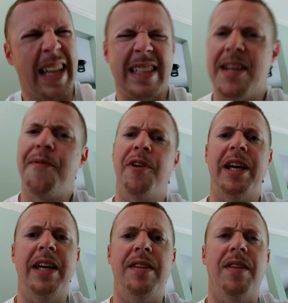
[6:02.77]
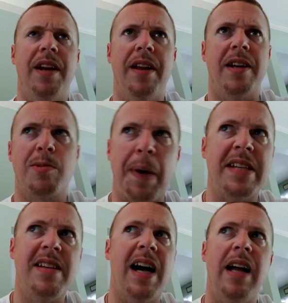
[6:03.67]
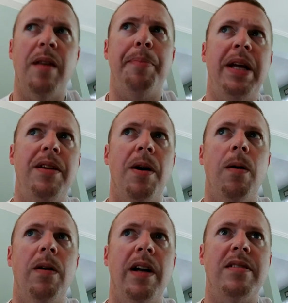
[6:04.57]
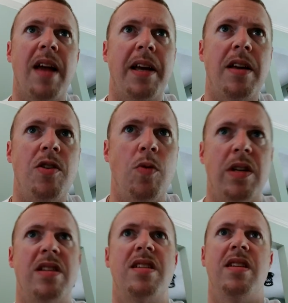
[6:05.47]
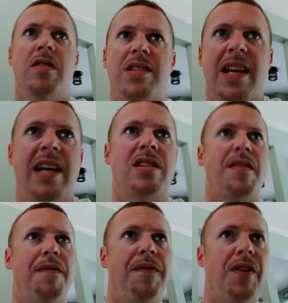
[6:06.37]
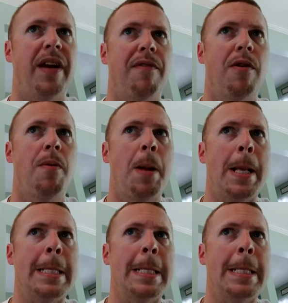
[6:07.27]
like a different heat than a spicy jalapeno. It's like you can still taste flavor,